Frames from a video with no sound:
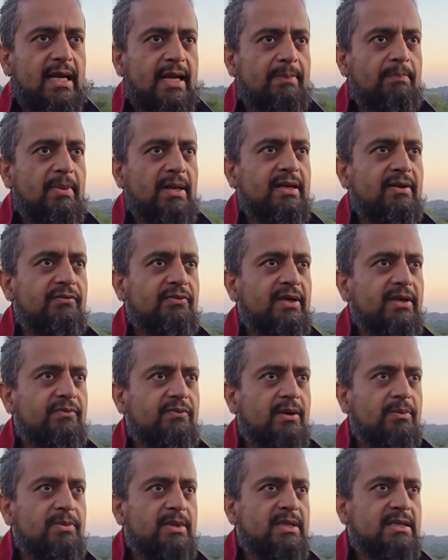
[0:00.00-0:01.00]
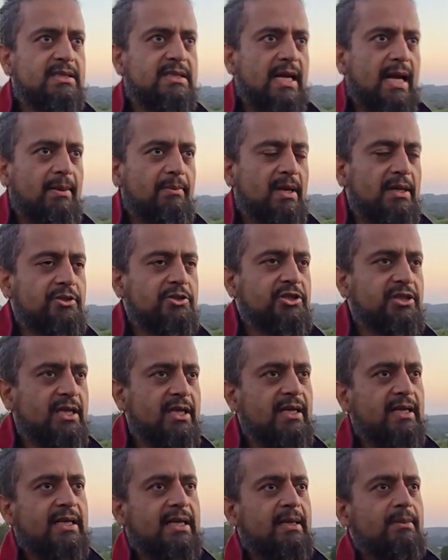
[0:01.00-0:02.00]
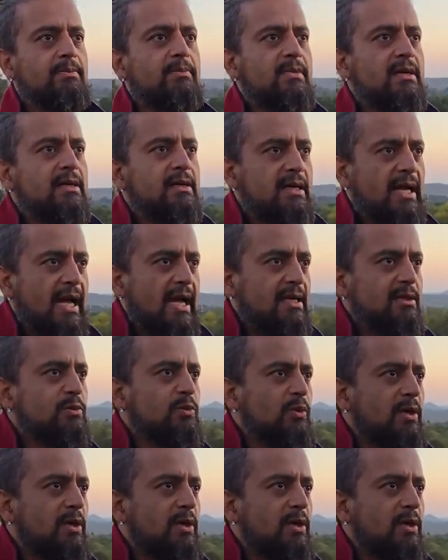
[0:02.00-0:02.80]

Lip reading: and benefit from this time and share him as